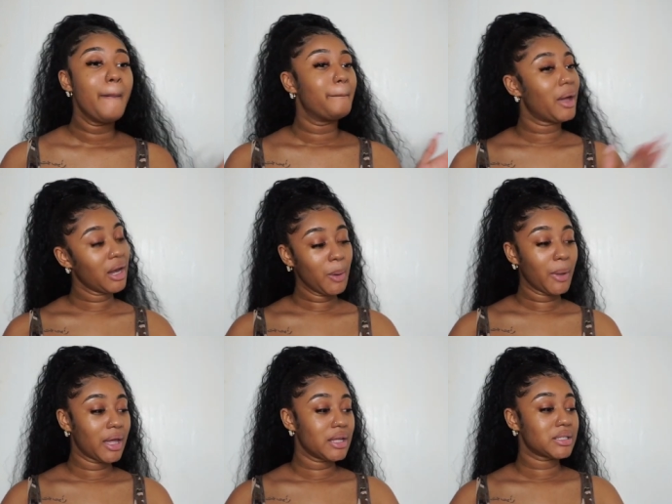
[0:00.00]
But
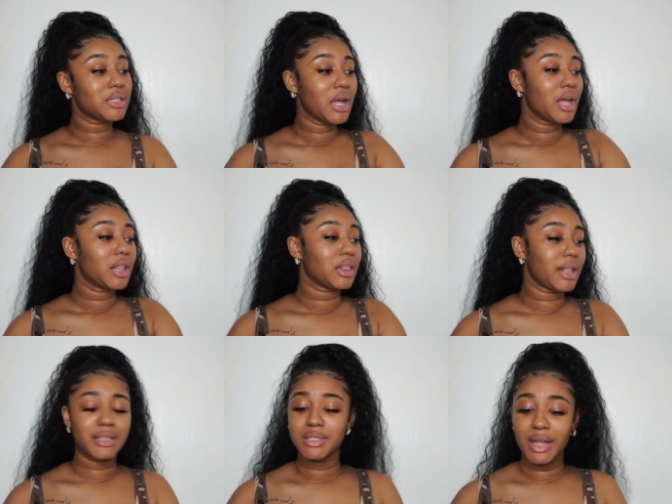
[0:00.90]
anyways,
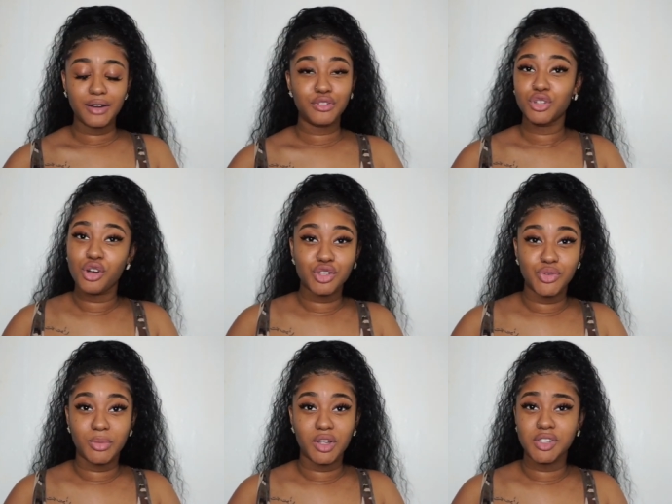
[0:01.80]
let's not even talk too
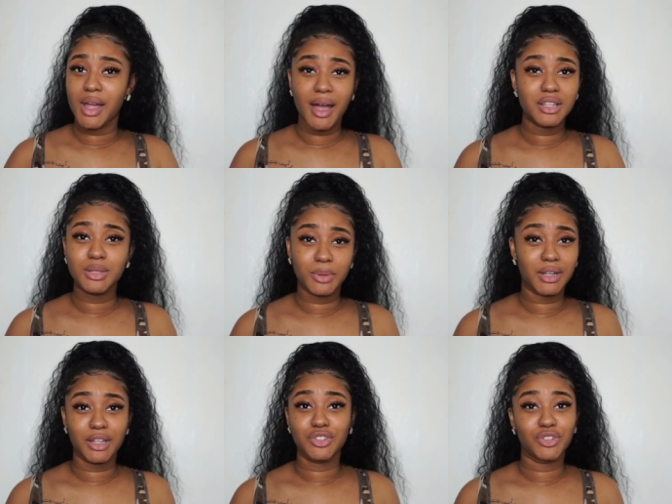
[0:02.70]
much. I just want to
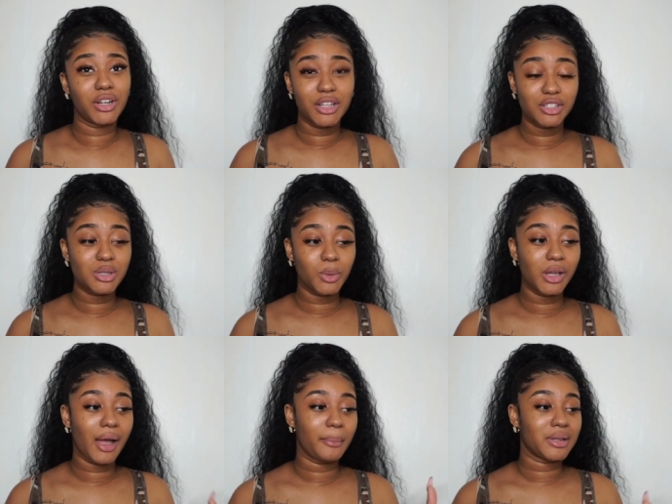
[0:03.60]
get straight into
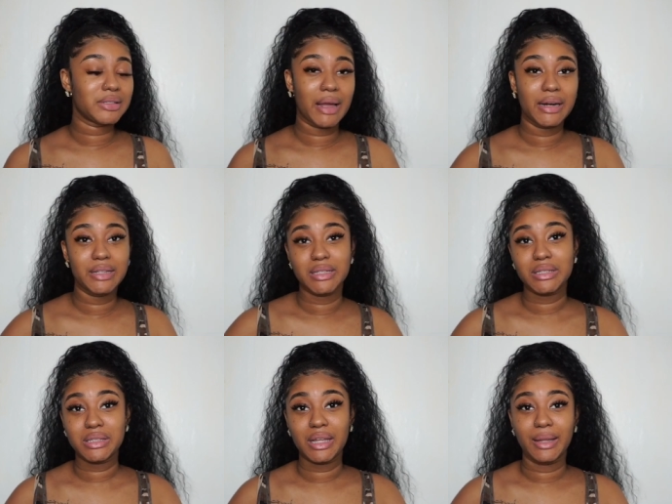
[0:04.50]
it. I'm excited to
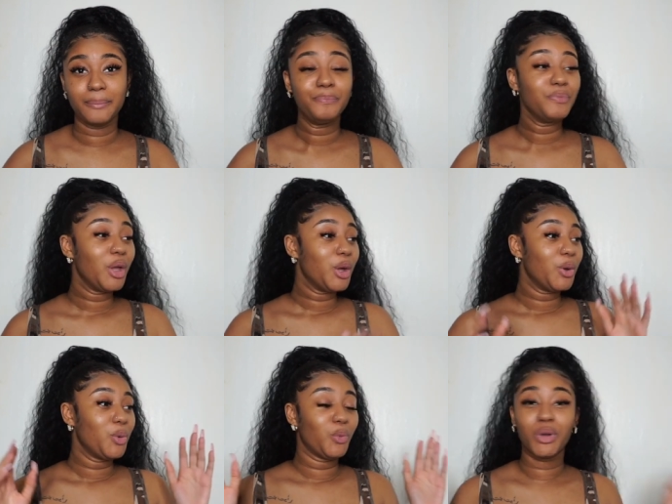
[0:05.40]
see
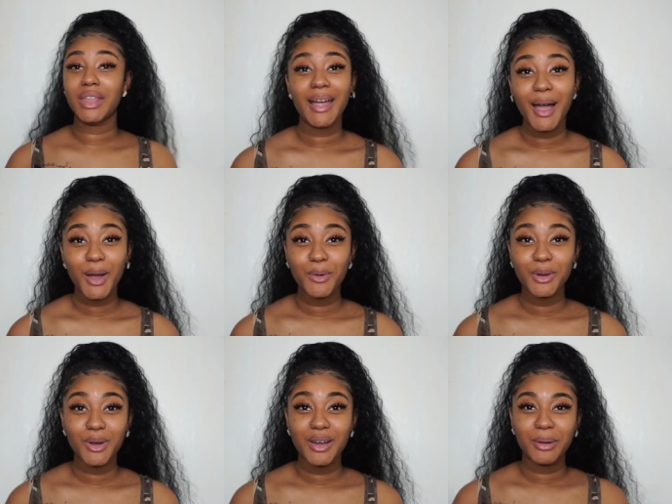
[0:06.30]
what they got
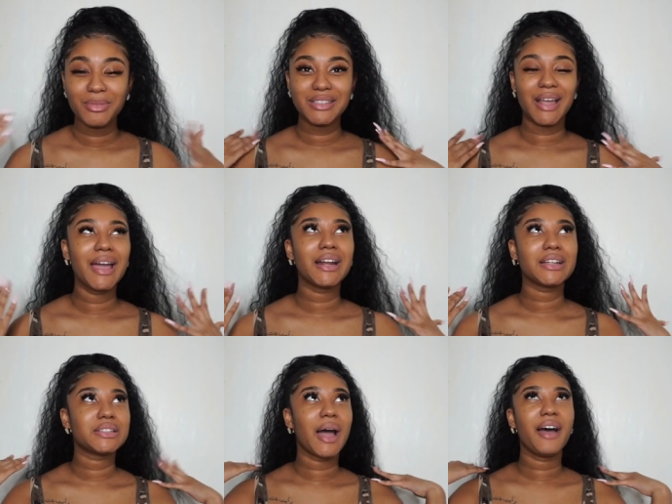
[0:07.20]
going on. I'm excited
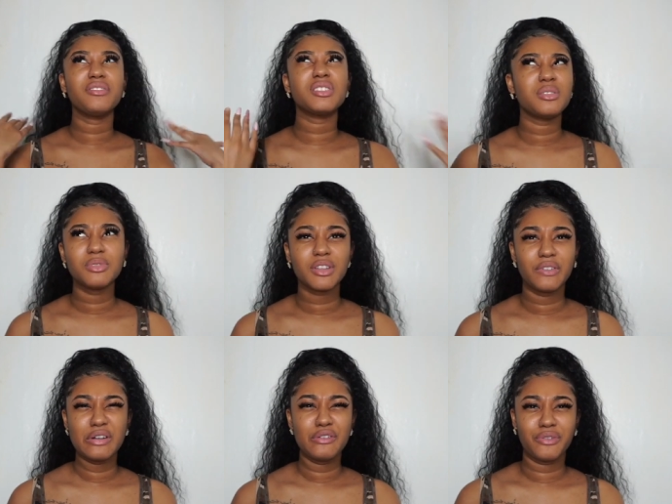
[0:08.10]
because I haven't seen a music
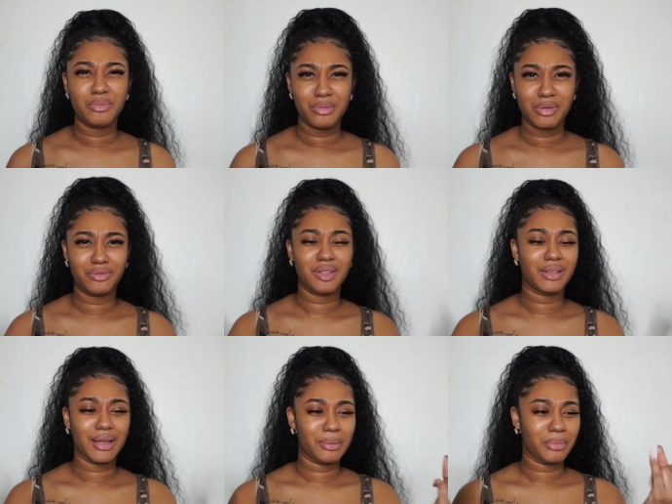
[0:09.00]
video from them in
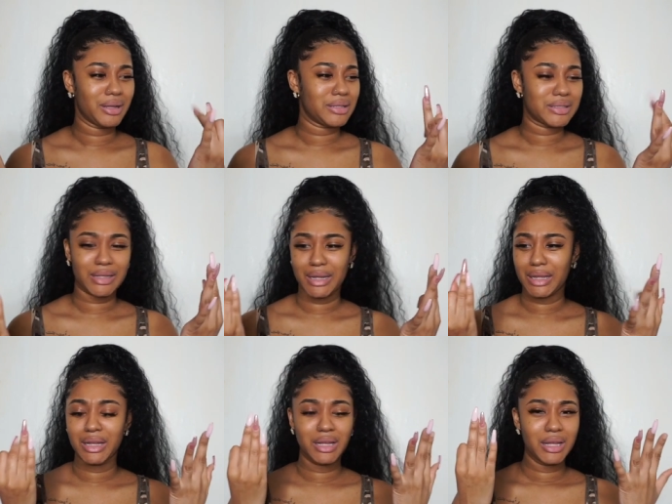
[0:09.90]
like months.
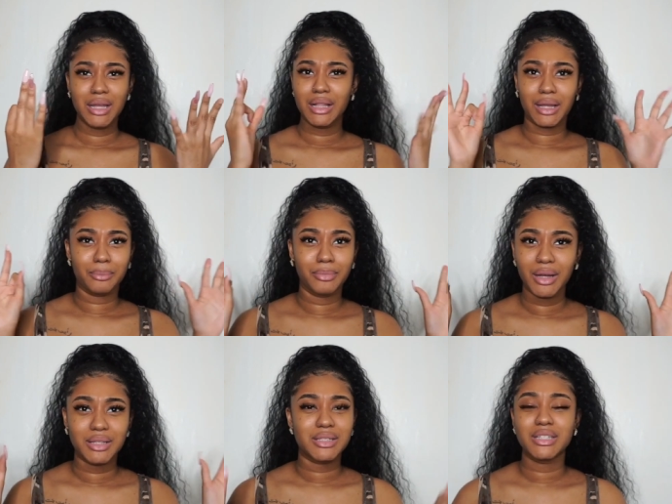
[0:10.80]
Like, like
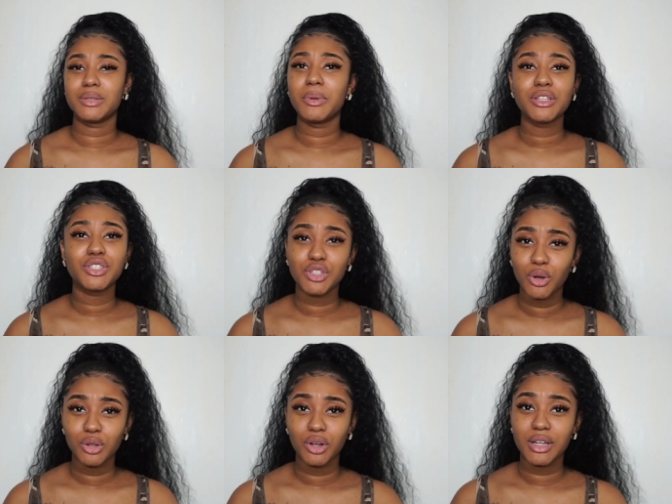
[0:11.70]
months. It's been
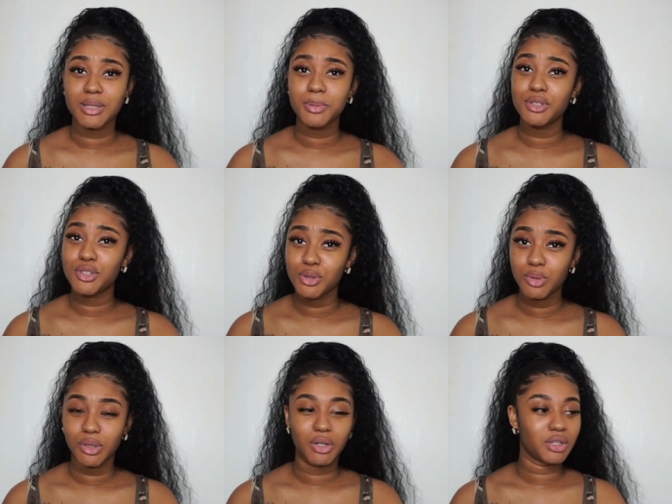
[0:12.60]
so long. It's been too
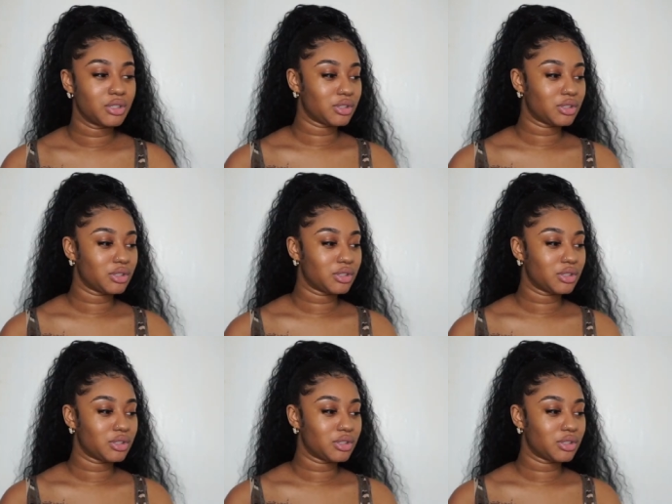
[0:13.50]
long.